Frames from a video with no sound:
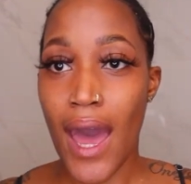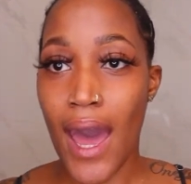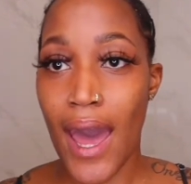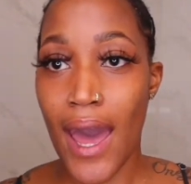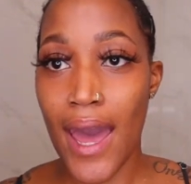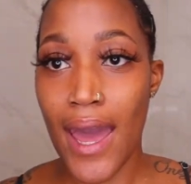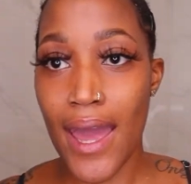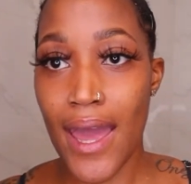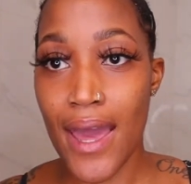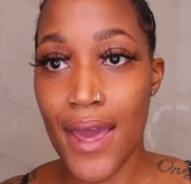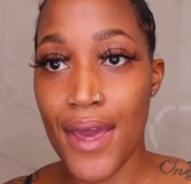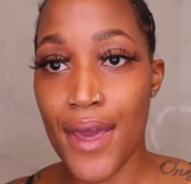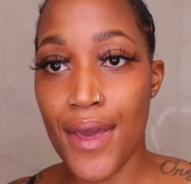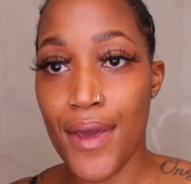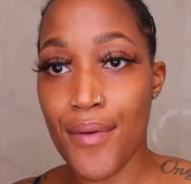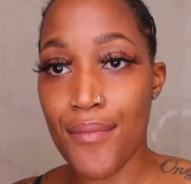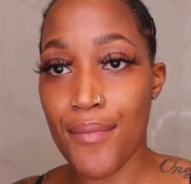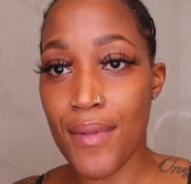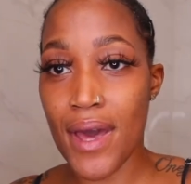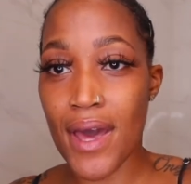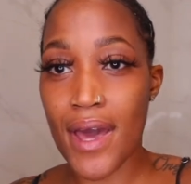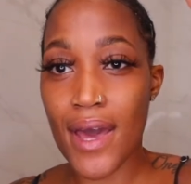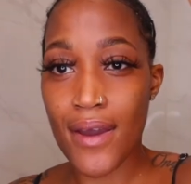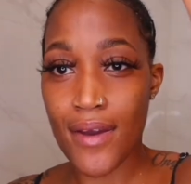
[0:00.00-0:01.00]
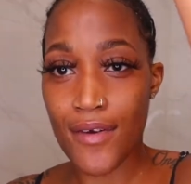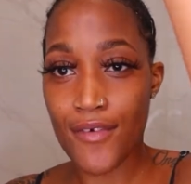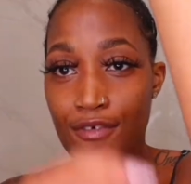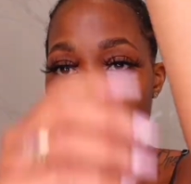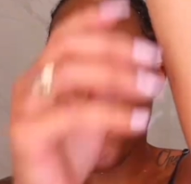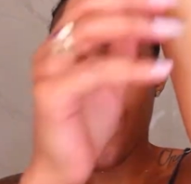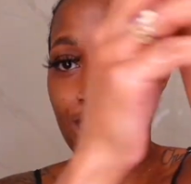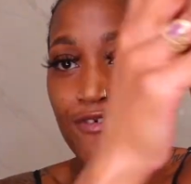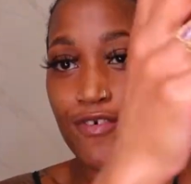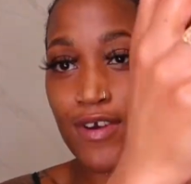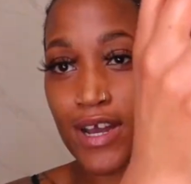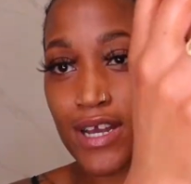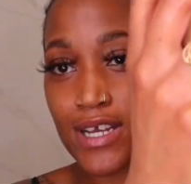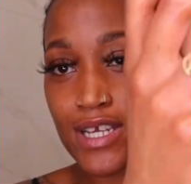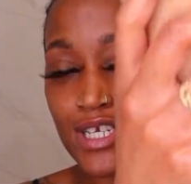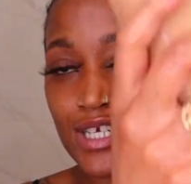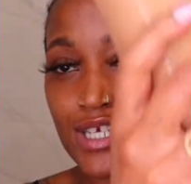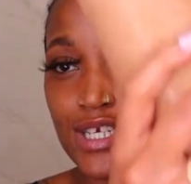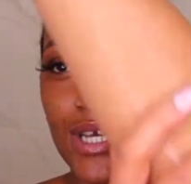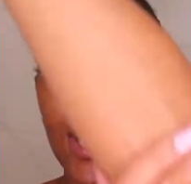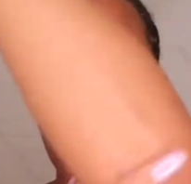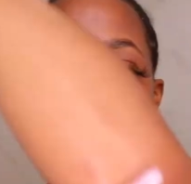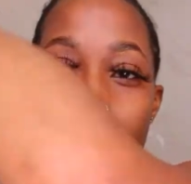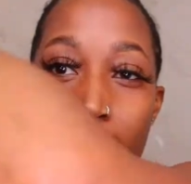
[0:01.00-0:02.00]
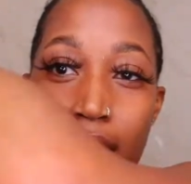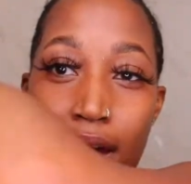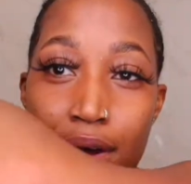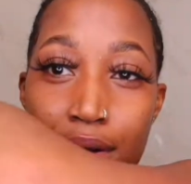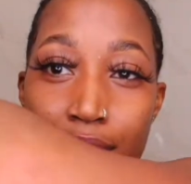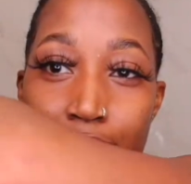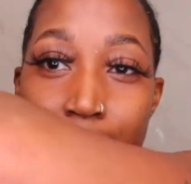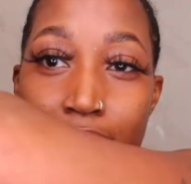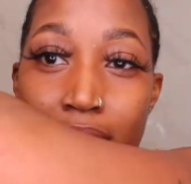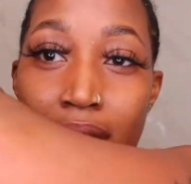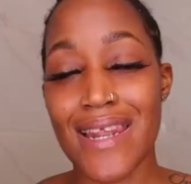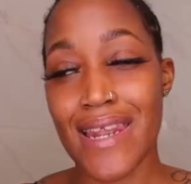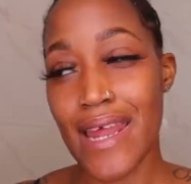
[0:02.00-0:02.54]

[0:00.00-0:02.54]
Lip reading: I am fresh out.